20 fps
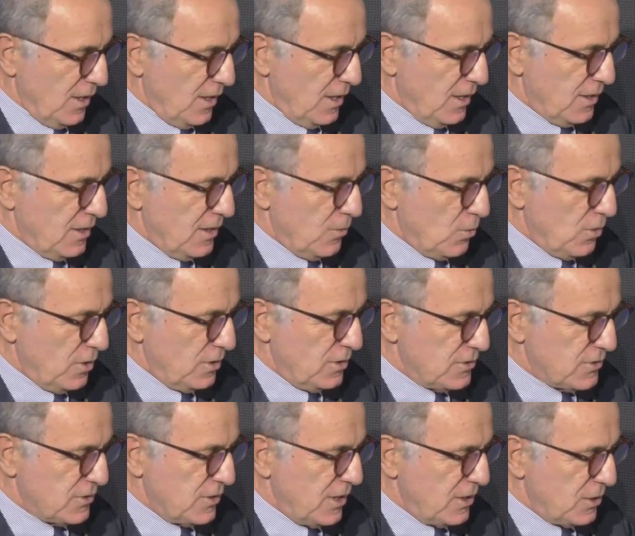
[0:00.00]
And
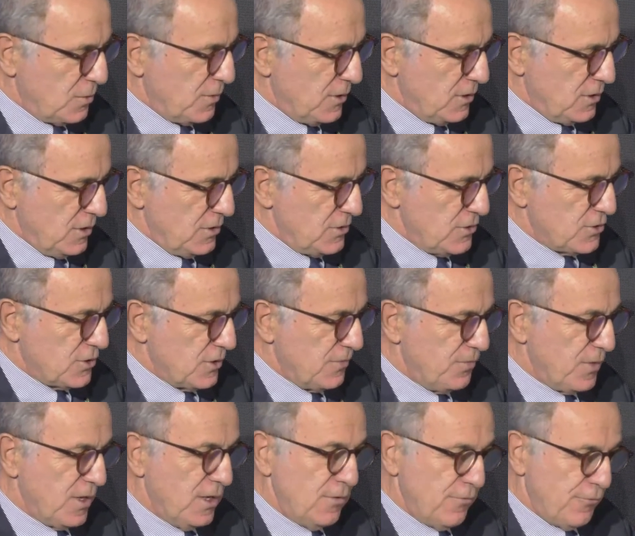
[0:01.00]
the statement is,
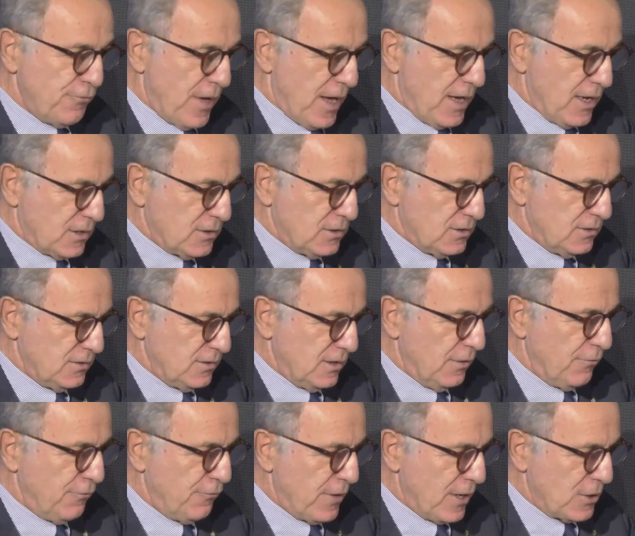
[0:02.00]
in fact,
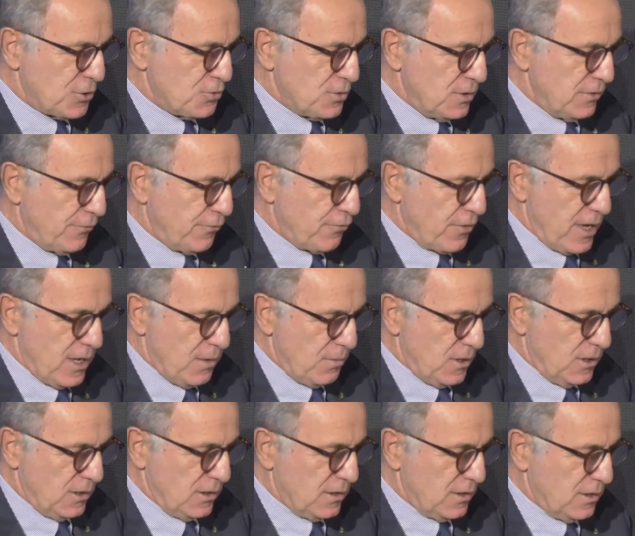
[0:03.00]
effectual
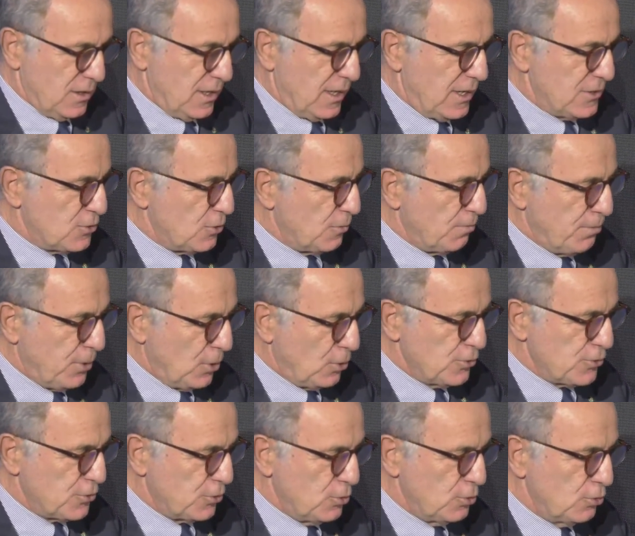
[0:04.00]
framing, as
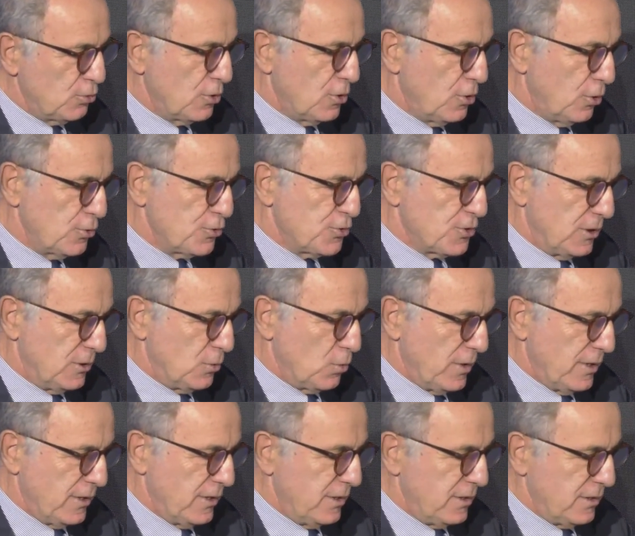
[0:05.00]
opposed to causal
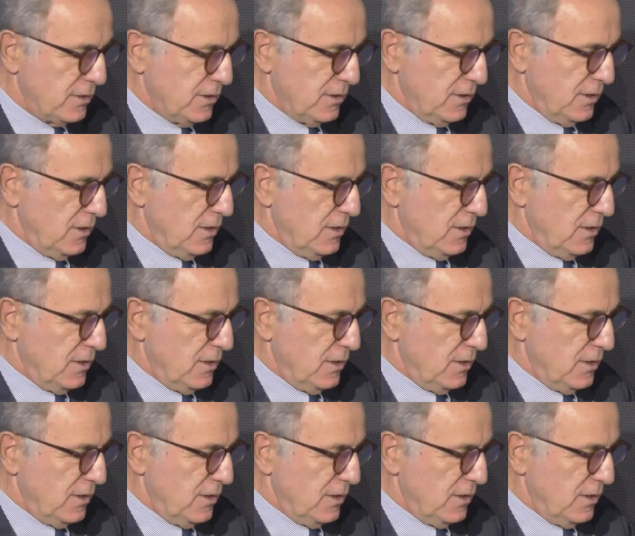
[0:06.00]
one,